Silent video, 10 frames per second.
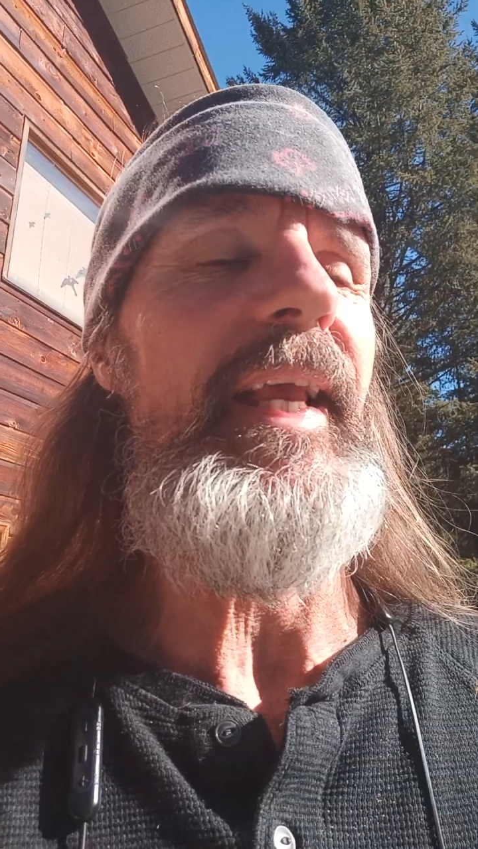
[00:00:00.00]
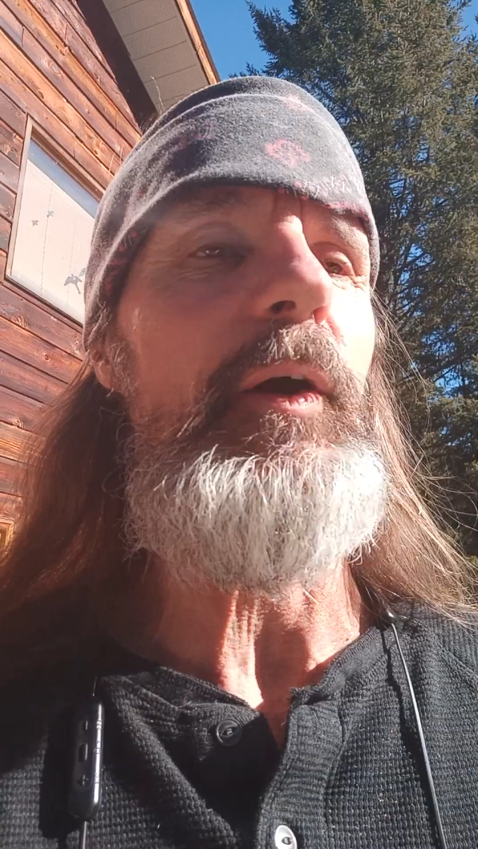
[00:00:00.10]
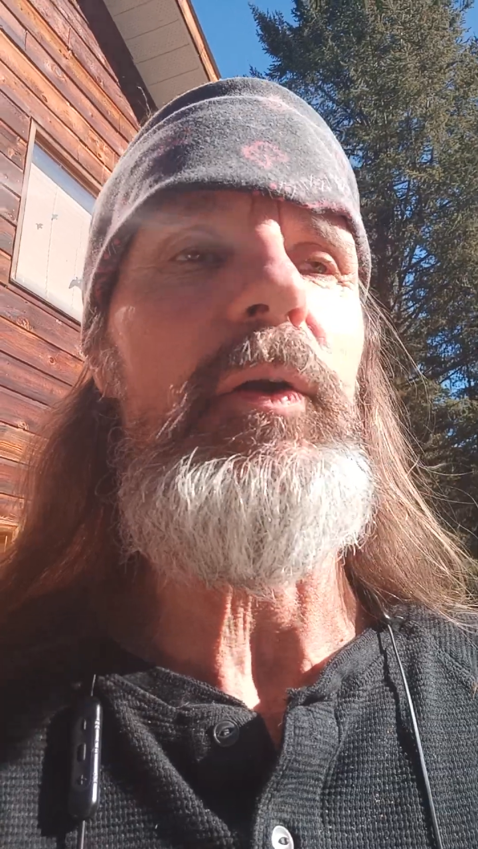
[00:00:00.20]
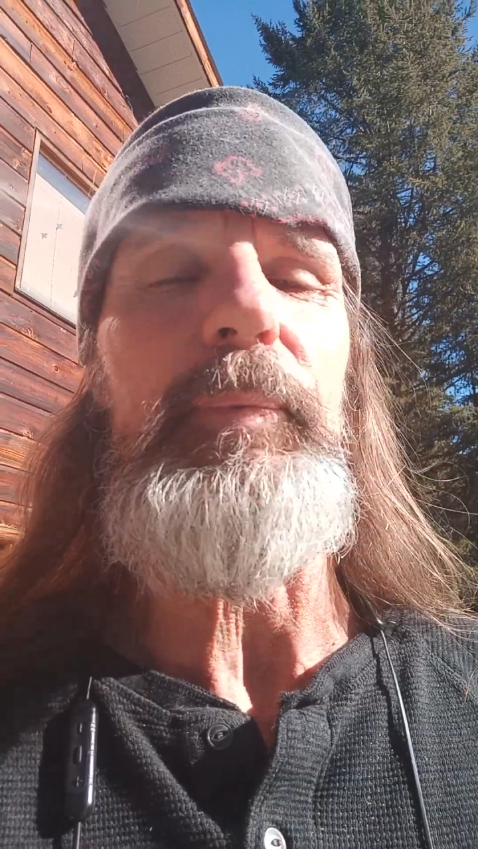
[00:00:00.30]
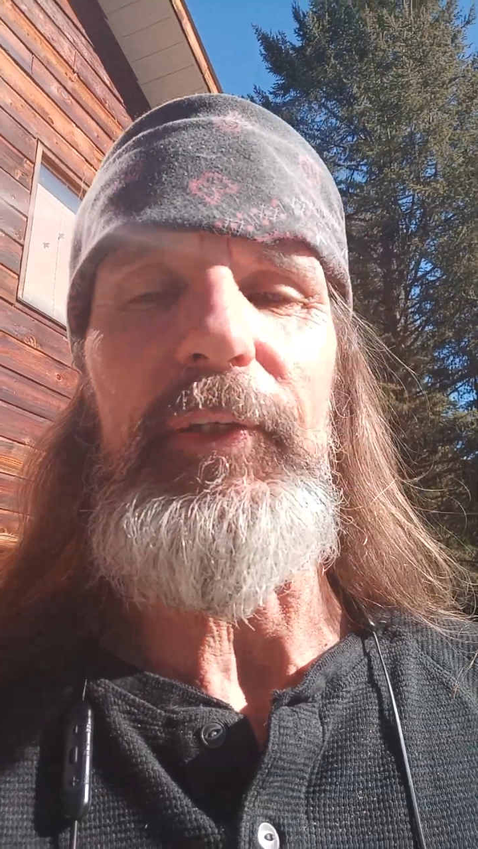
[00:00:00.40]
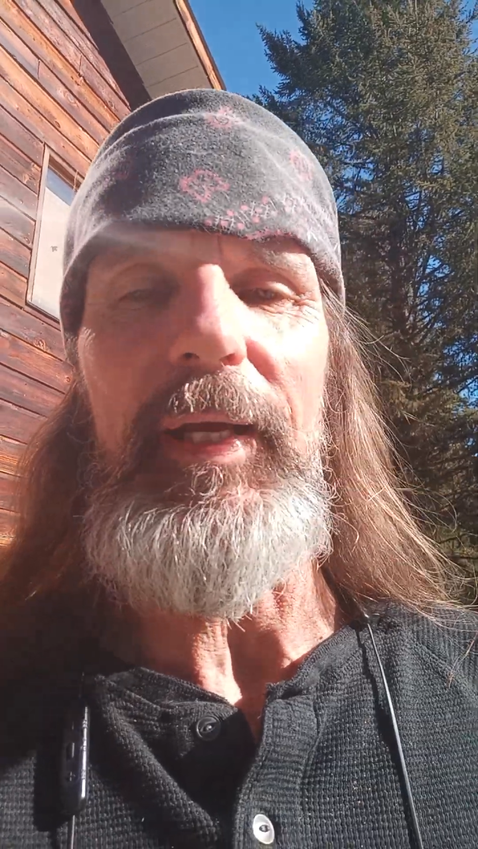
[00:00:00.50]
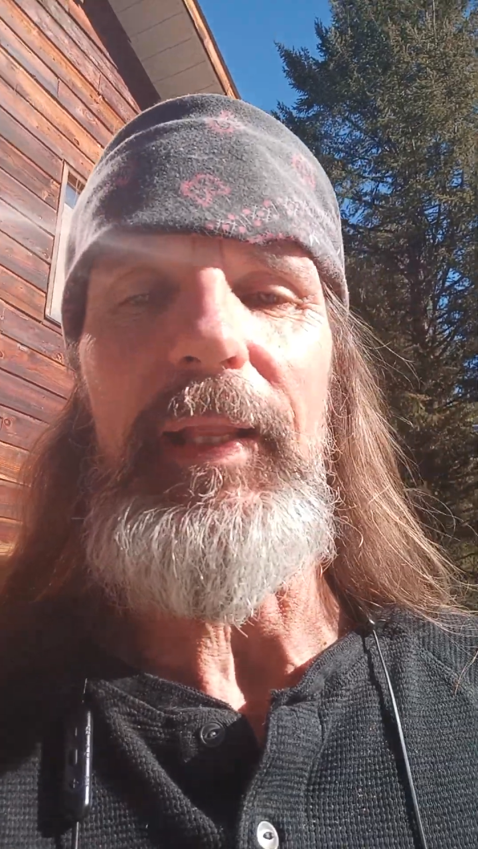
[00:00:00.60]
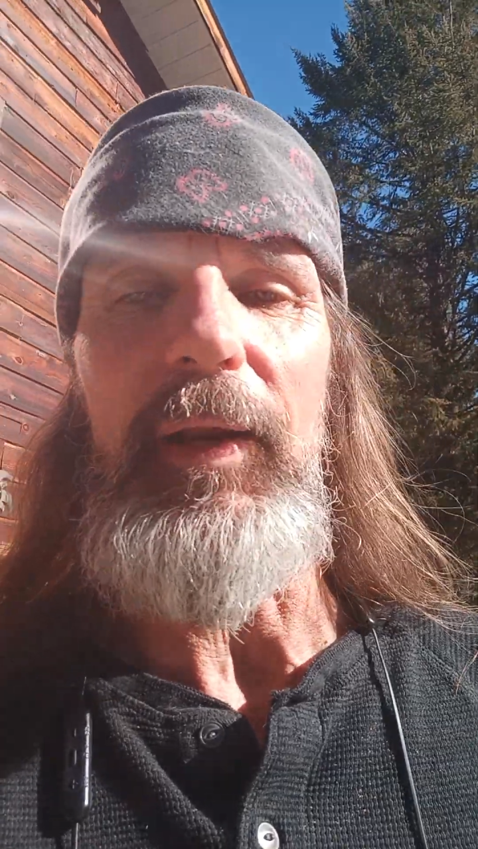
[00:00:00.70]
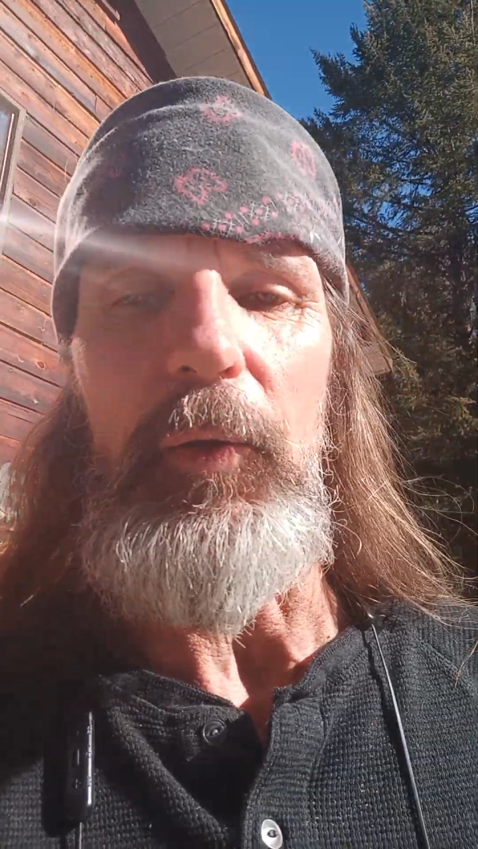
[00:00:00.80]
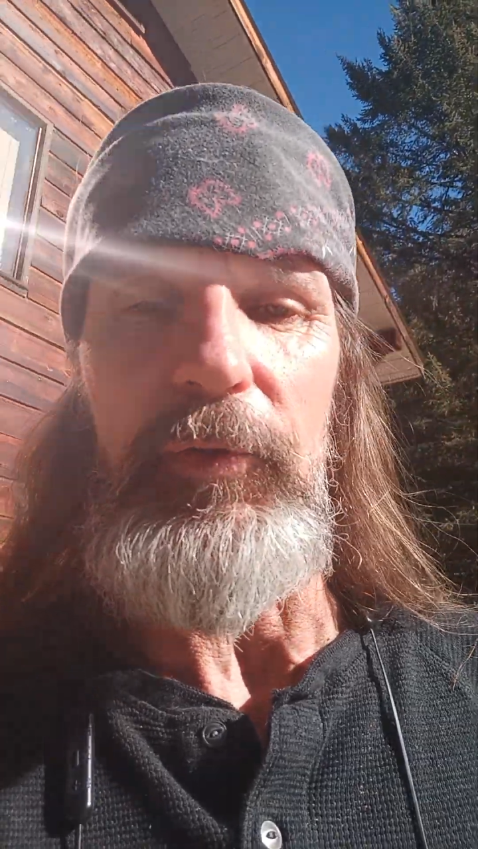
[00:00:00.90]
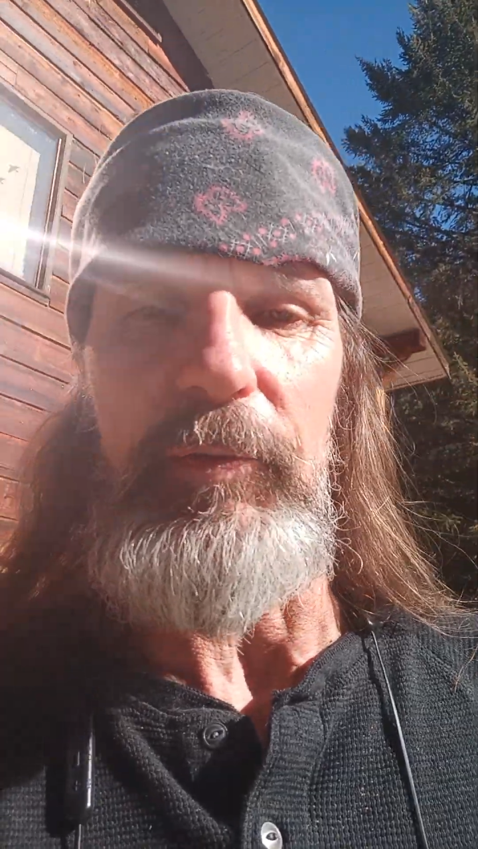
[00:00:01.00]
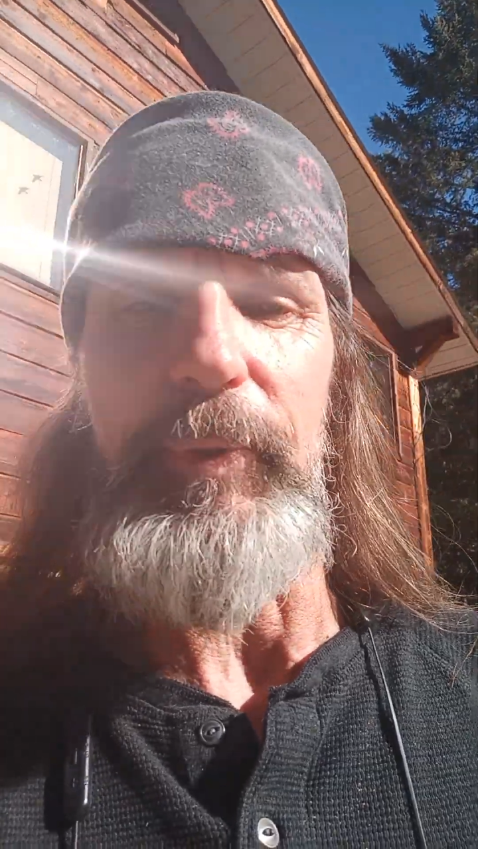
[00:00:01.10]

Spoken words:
in order to protect that oath and